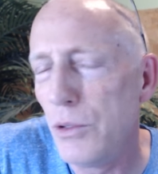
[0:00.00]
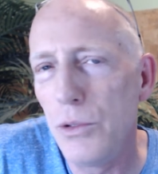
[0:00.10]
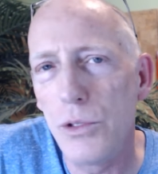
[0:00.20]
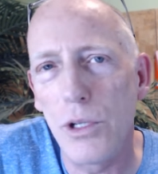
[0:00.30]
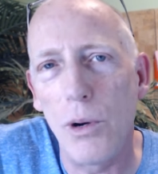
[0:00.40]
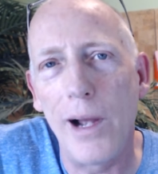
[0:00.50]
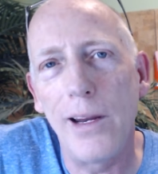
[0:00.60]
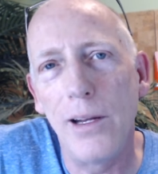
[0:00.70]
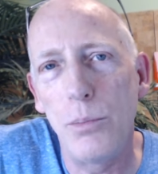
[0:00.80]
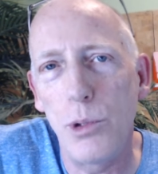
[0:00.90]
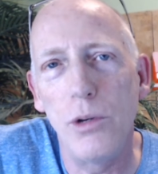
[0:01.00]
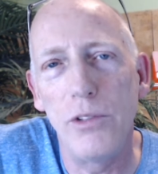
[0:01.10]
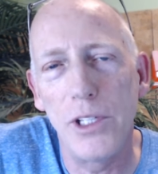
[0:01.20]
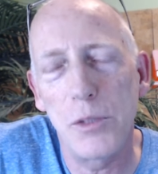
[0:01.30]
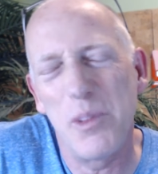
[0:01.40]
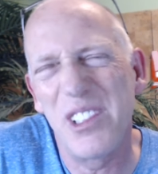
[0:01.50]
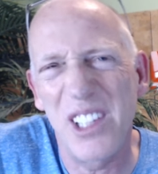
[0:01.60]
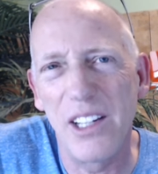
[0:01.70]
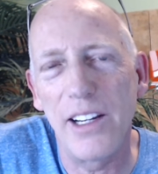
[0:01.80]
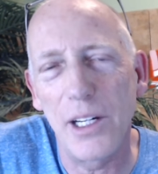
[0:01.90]
can improve this, but it's
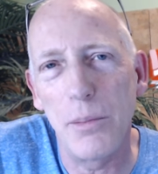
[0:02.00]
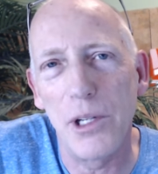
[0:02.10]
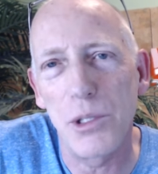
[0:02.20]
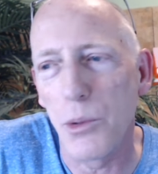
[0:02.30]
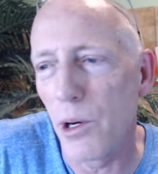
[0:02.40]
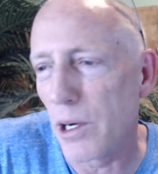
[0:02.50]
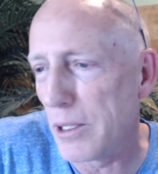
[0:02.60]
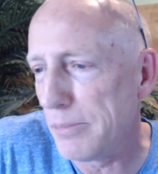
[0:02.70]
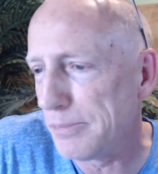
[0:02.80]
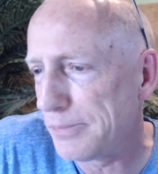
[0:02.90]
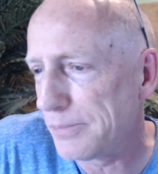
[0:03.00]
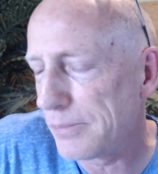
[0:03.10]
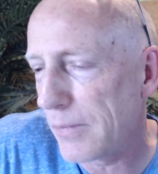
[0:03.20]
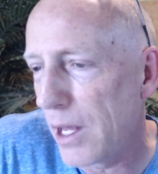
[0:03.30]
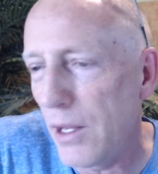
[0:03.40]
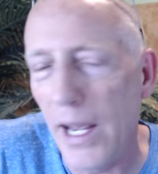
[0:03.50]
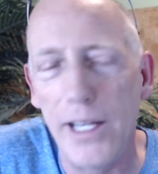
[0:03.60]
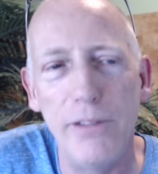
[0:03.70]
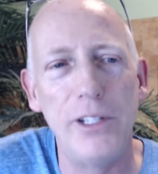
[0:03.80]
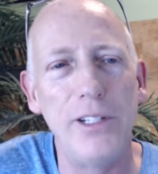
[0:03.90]
going to take a bunch of work. And I
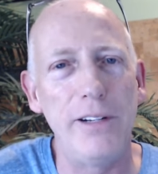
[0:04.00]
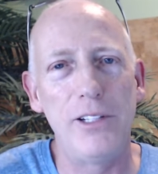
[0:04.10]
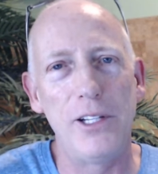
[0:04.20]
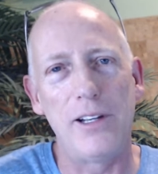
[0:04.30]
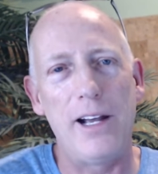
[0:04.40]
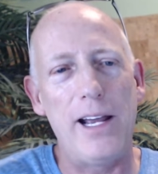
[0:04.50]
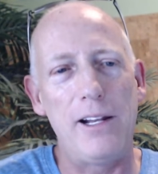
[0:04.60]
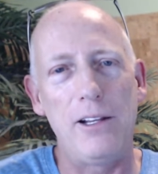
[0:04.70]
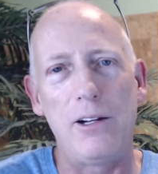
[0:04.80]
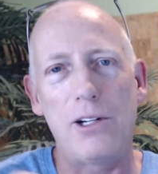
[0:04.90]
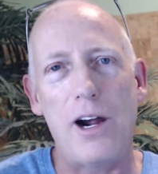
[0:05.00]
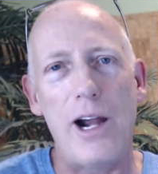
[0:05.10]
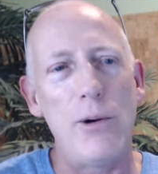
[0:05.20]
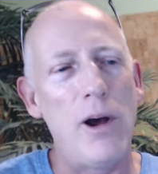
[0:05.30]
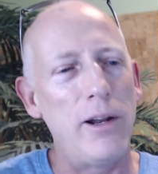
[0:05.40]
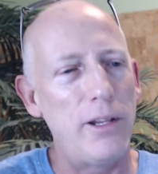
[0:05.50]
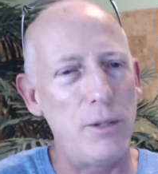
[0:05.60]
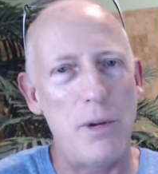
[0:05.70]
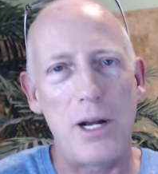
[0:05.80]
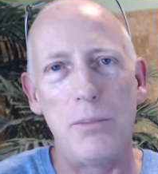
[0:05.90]
had a little Chiron at the
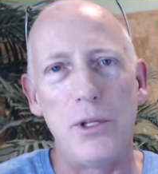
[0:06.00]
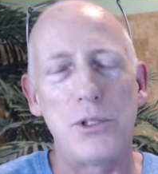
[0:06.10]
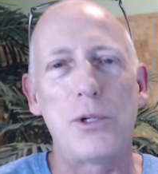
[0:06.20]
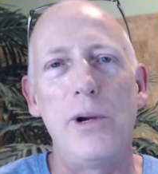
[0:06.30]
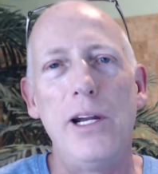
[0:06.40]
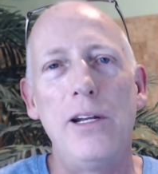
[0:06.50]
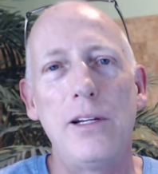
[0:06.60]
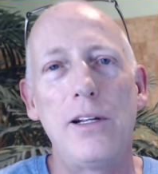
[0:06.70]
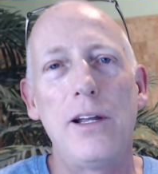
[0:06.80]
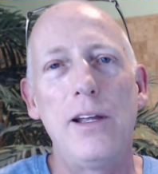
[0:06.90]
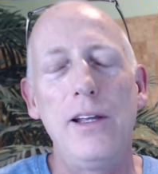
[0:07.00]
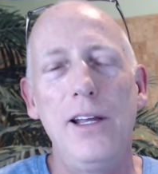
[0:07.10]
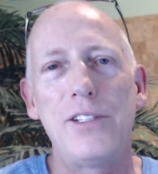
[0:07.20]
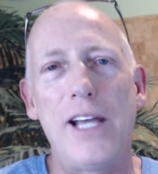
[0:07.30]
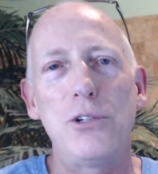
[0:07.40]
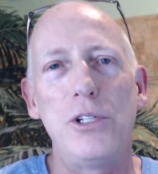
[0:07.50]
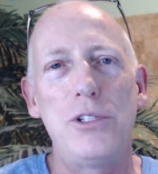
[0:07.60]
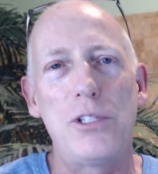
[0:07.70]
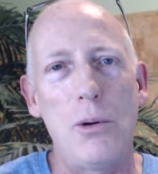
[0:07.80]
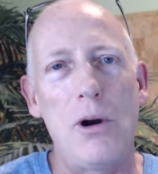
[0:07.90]
bottom of the screen. It's actually
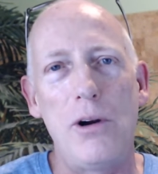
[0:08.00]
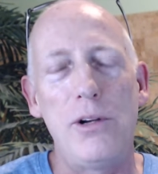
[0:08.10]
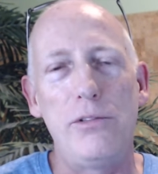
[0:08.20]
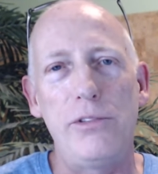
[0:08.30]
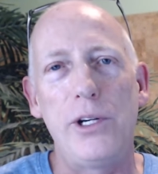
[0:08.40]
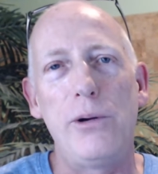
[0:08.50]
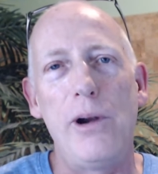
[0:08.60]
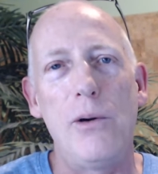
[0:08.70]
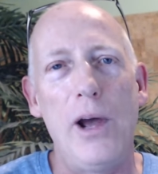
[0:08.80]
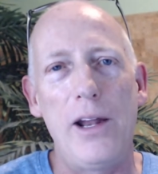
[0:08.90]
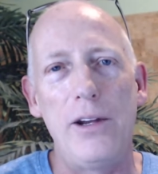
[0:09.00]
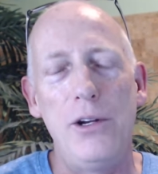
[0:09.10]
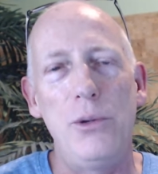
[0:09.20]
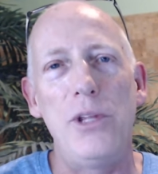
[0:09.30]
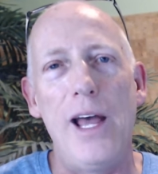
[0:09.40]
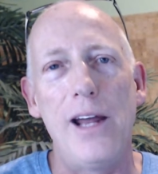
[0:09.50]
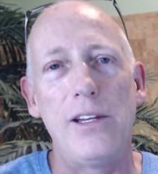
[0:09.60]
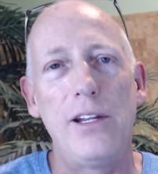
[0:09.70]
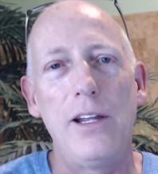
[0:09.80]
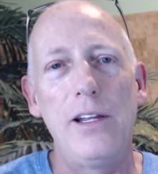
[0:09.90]
so hard to figure out how to do
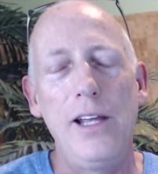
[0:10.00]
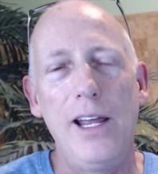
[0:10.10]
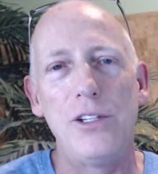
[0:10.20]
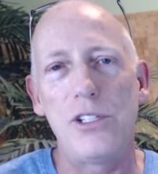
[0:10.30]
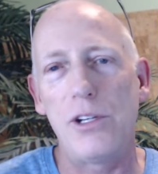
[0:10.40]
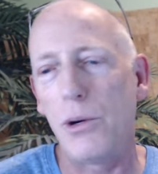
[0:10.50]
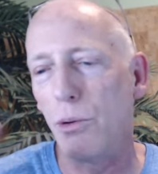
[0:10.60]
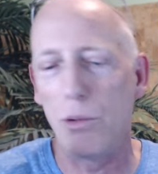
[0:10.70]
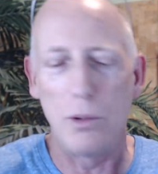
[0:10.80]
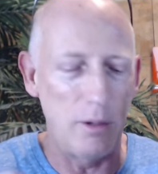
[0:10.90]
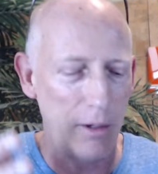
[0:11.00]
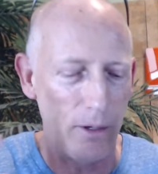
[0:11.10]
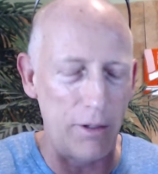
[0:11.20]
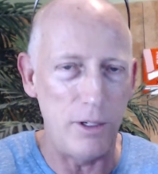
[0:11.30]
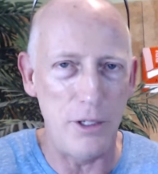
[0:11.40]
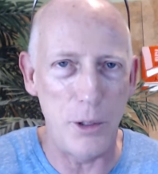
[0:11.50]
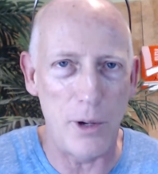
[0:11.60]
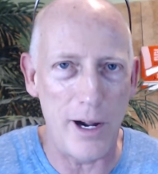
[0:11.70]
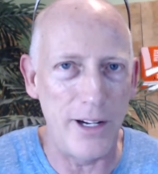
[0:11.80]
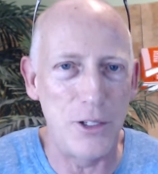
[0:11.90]
that. And so the
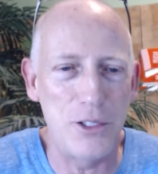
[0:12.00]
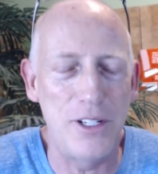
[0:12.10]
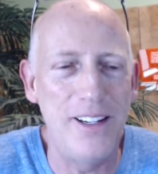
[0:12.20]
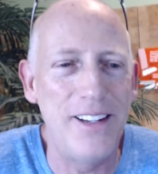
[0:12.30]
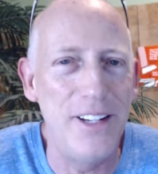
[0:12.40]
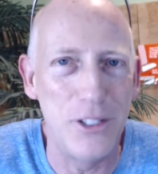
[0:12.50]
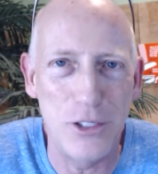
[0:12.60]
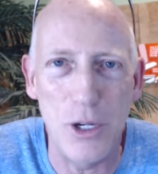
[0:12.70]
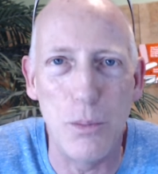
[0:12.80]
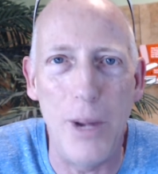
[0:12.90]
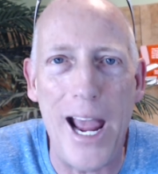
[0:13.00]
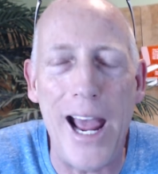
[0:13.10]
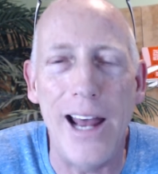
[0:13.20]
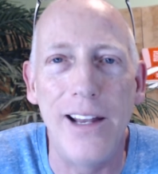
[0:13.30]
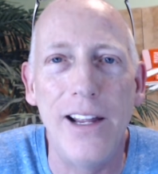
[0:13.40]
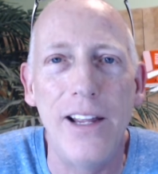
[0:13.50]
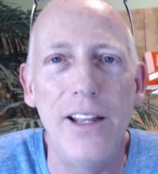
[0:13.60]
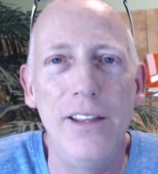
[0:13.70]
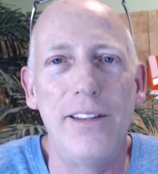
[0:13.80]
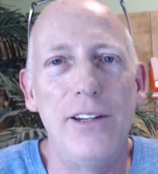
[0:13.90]
UI is so bad
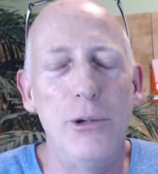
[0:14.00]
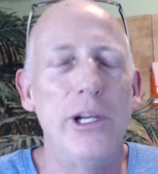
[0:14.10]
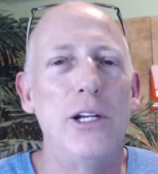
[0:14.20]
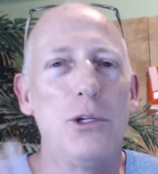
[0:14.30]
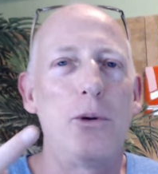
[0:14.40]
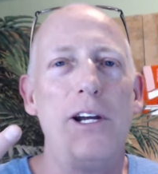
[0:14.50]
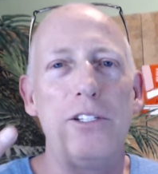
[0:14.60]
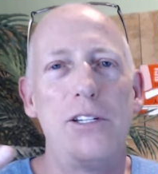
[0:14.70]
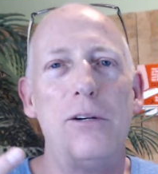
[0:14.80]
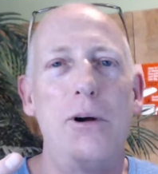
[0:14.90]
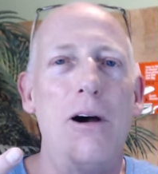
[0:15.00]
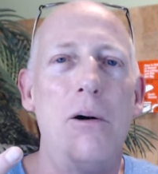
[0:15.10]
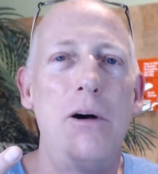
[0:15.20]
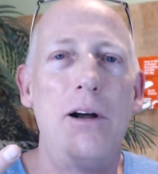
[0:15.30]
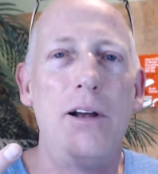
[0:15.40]
that doing it twice in a row